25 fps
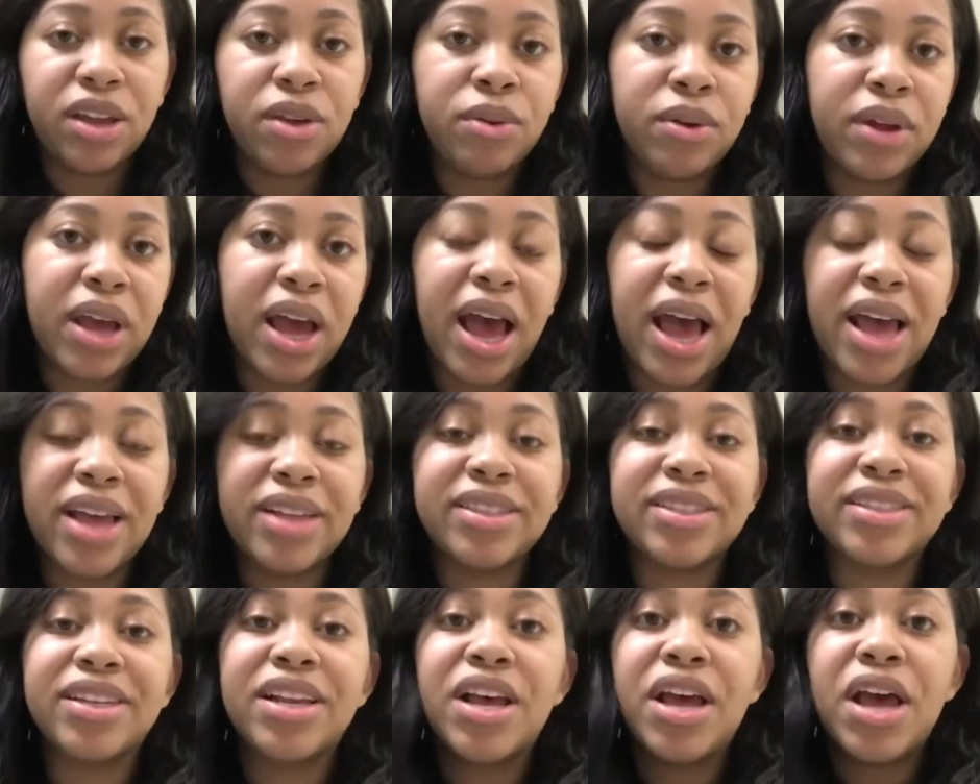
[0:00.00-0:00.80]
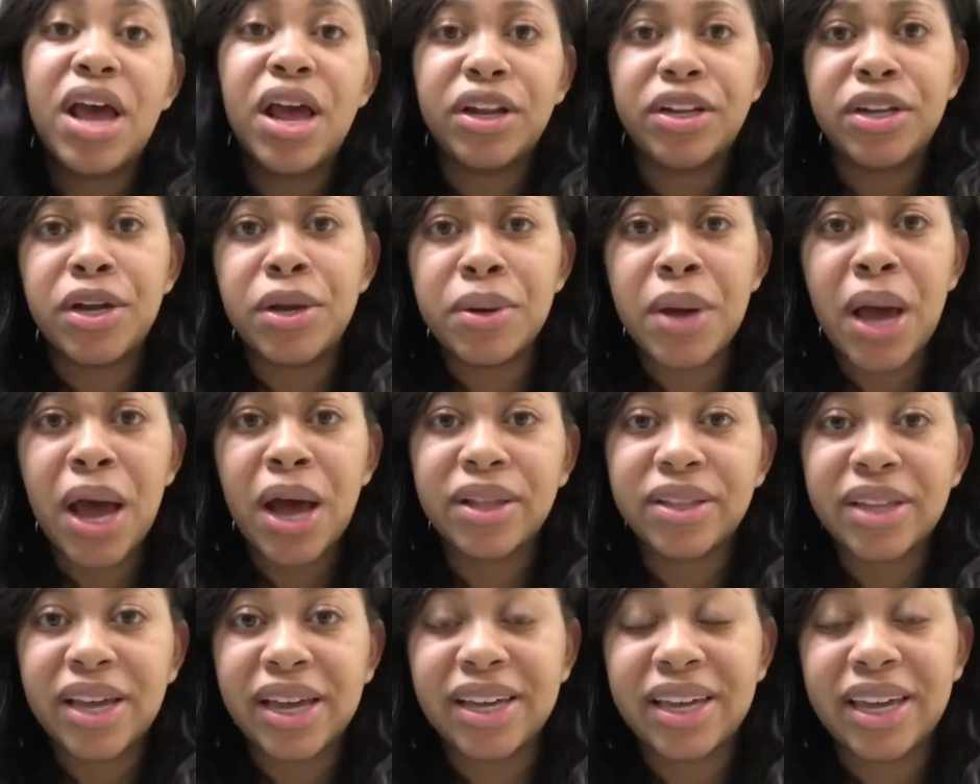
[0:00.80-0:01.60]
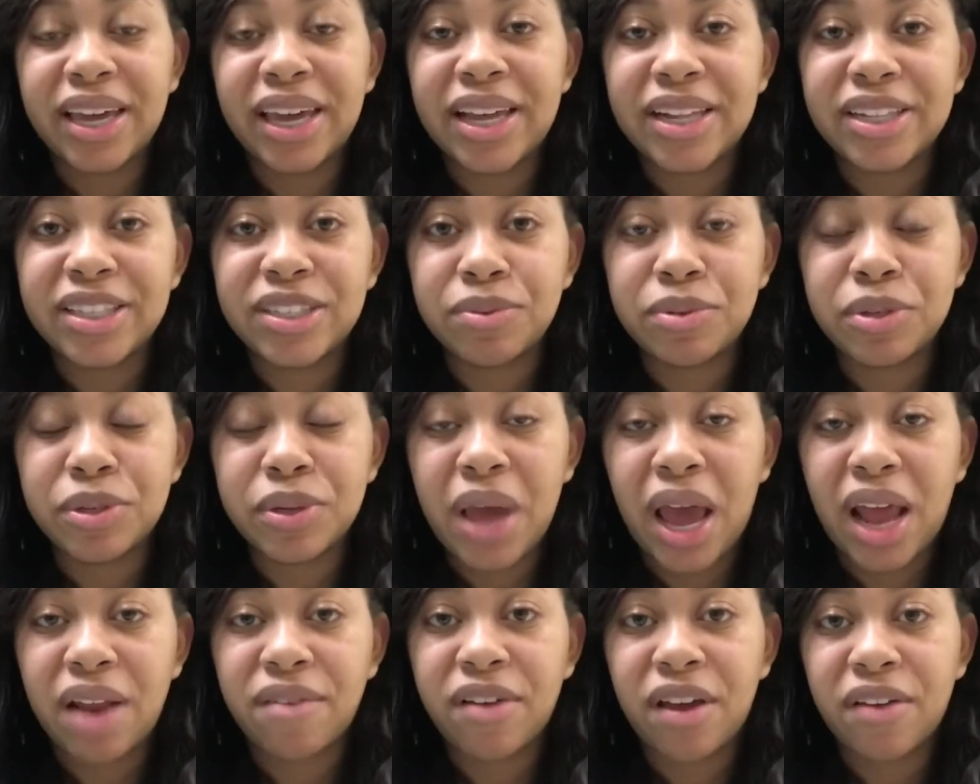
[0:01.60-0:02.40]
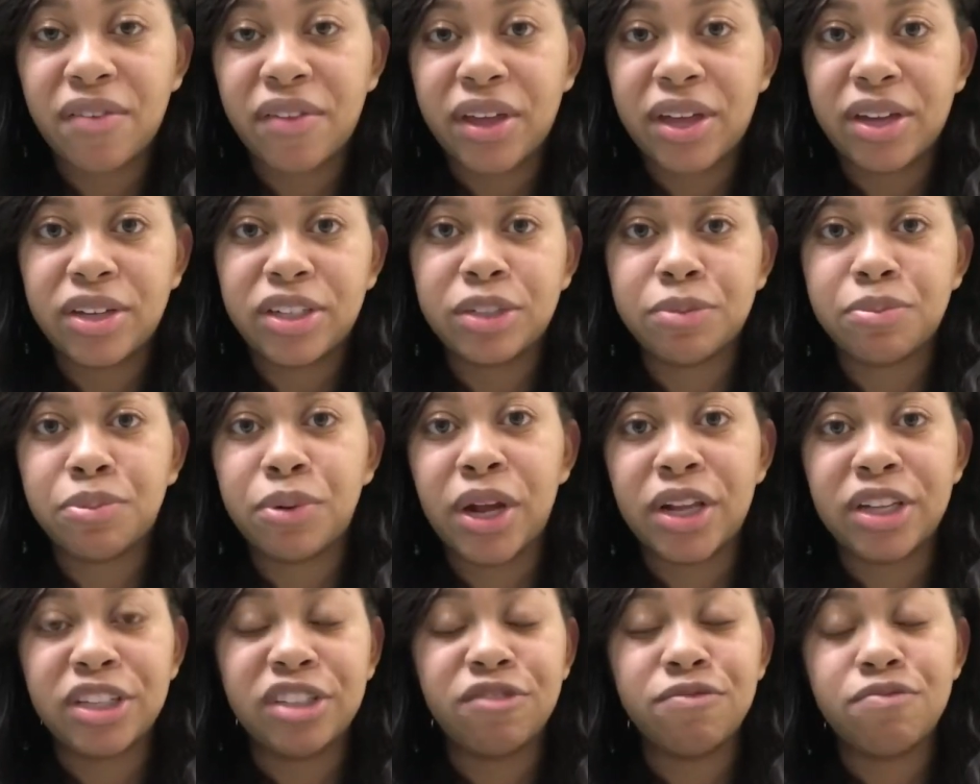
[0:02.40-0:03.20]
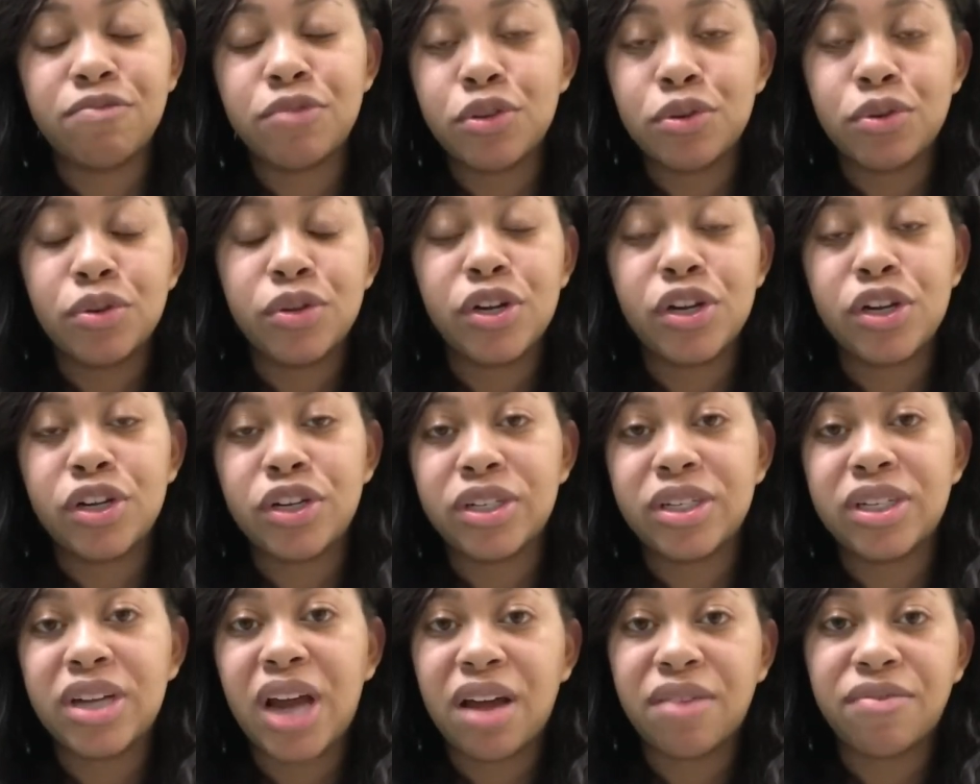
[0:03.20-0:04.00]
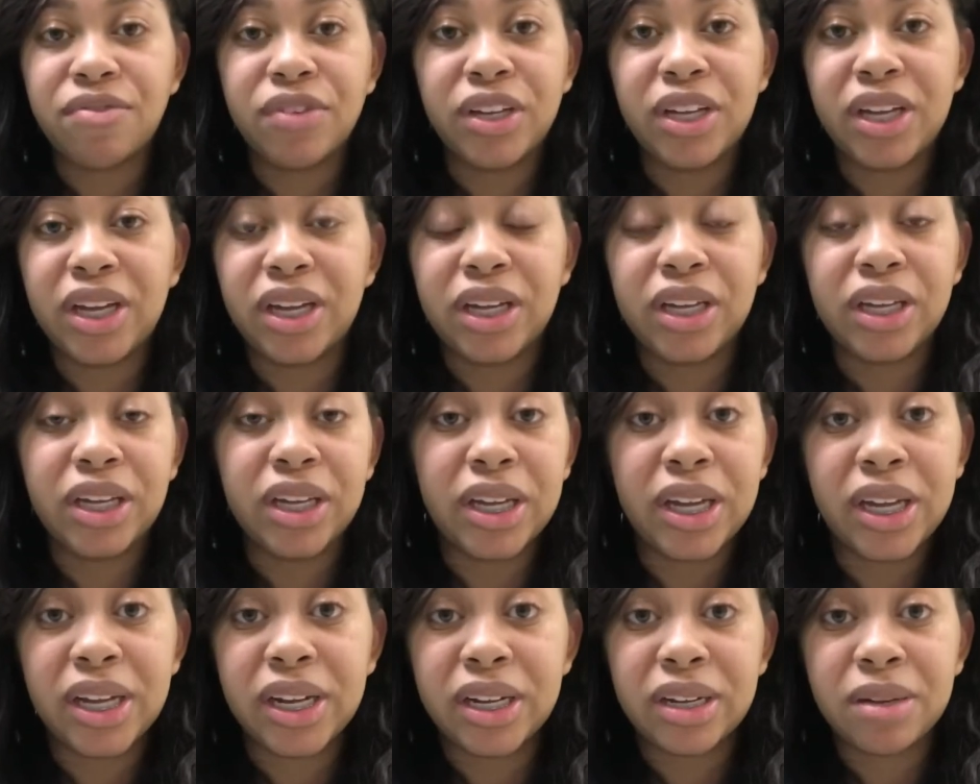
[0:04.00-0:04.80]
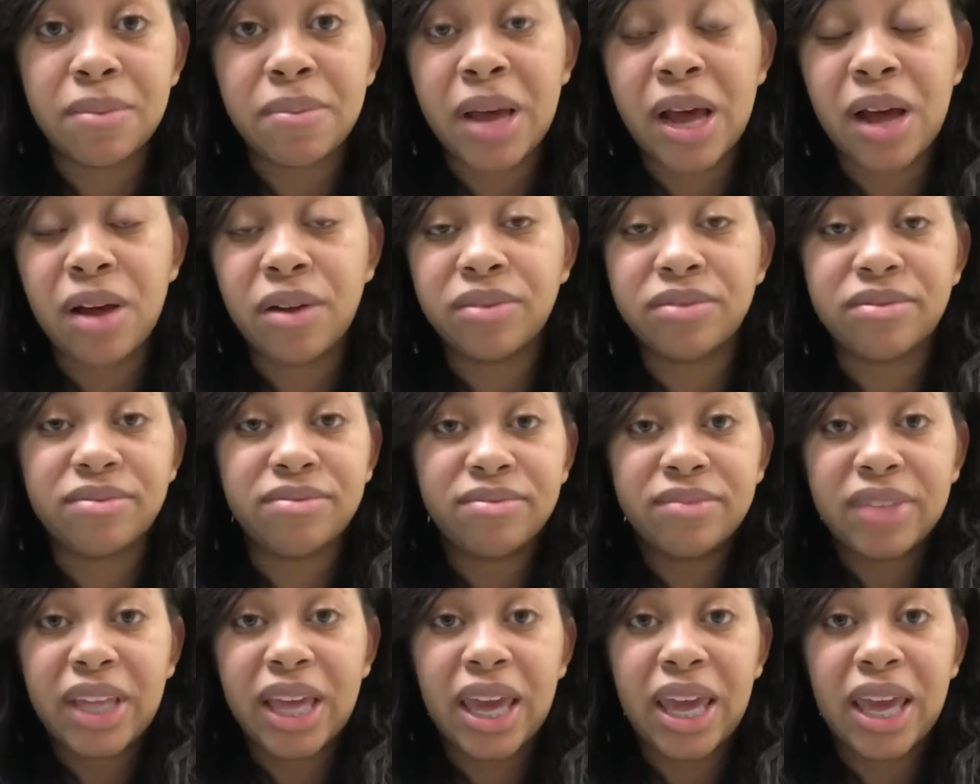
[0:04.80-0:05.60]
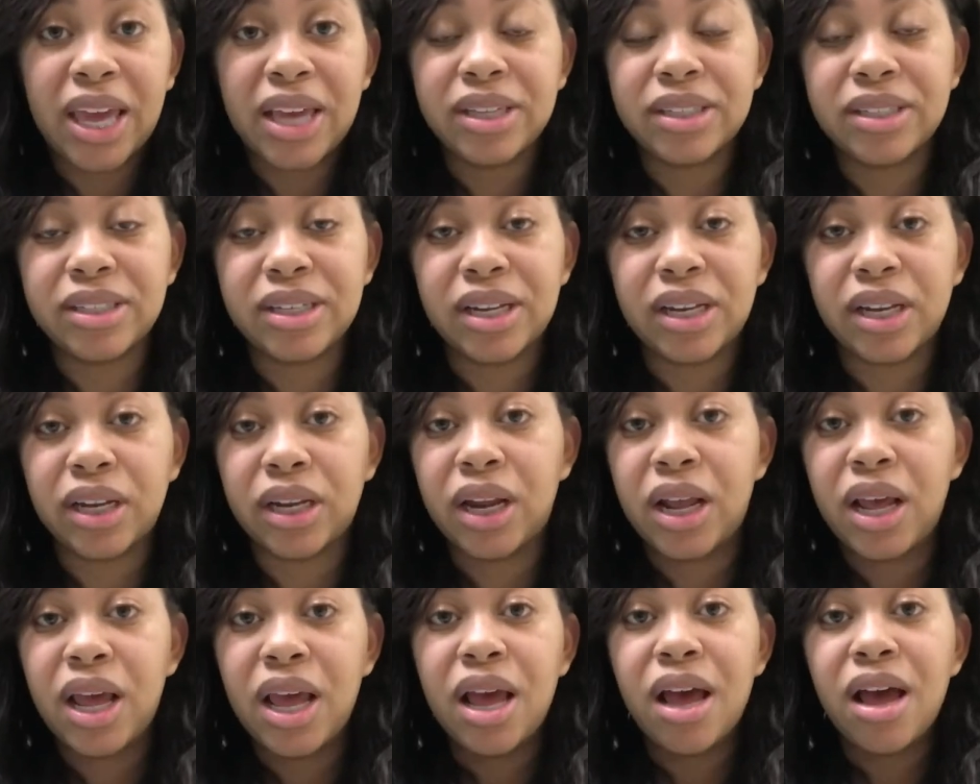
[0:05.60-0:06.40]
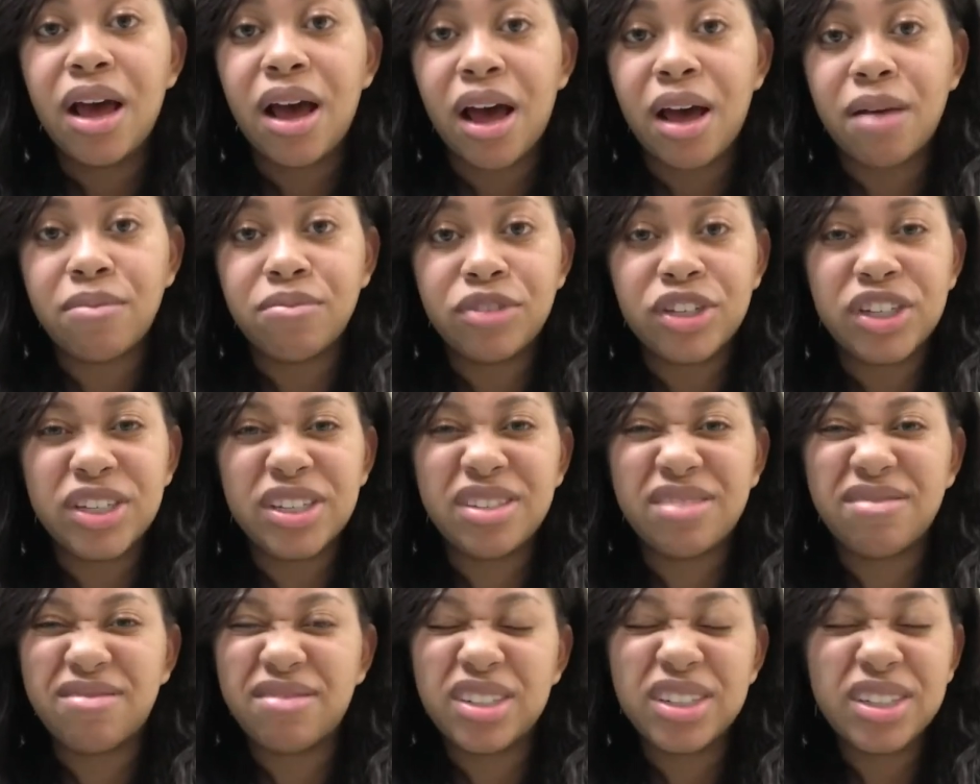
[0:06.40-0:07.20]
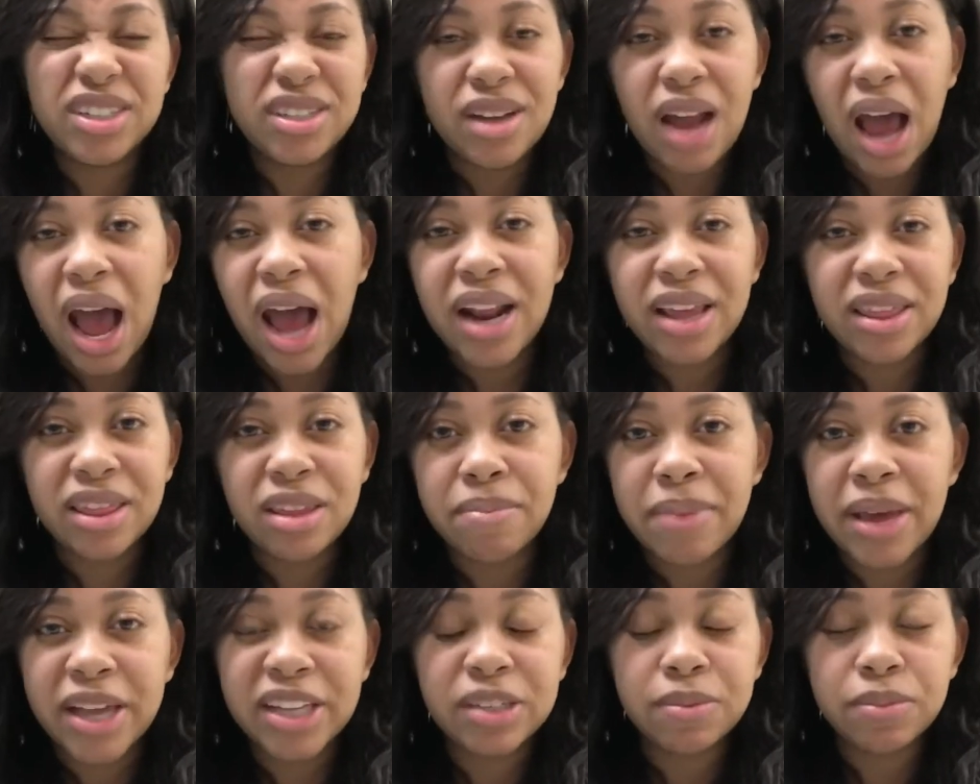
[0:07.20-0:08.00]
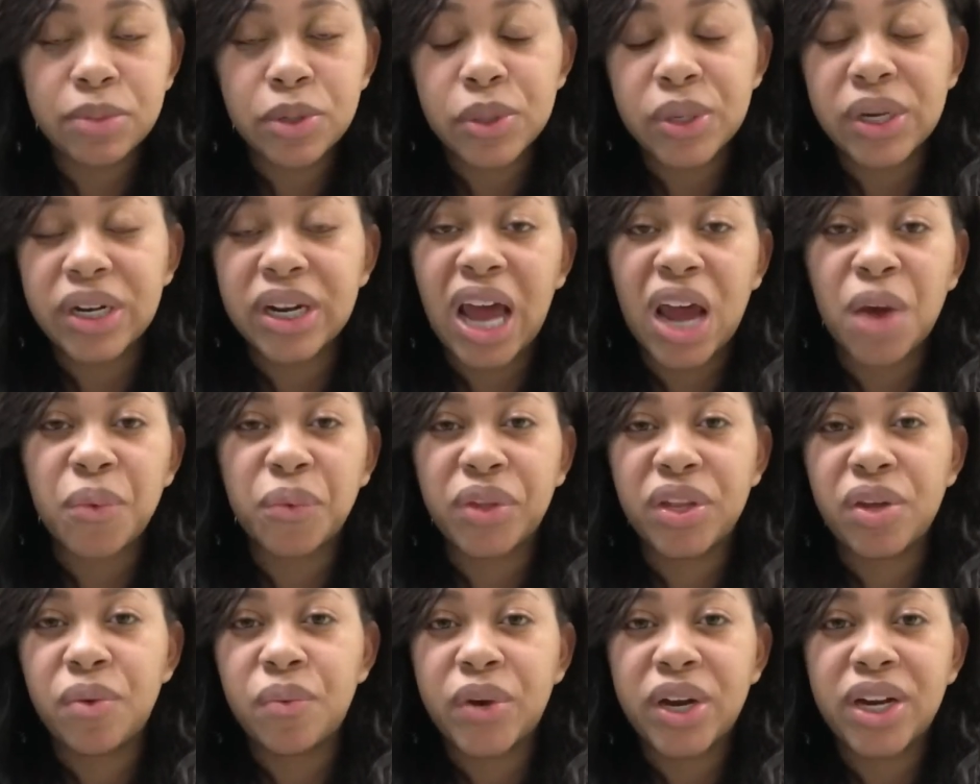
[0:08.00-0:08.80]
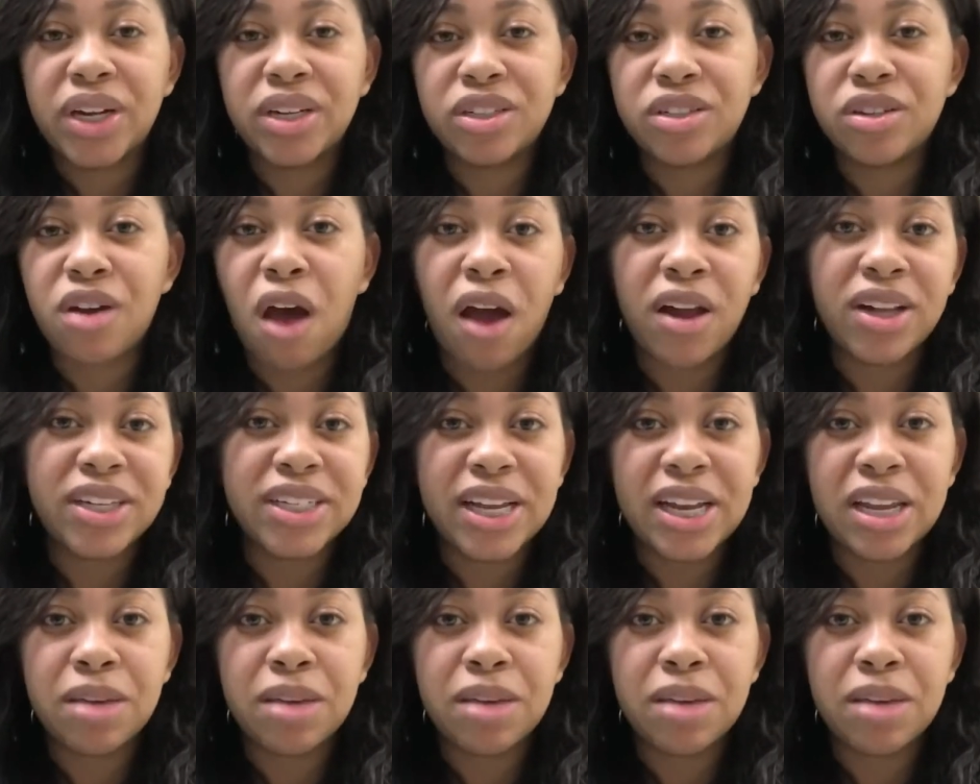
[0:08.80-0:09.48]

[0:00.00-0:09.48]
You guys know how that gets when you kind of have like a depressive mood, you're just not feeling good about things, and um, just just not in the best mood and not really wanting to talk to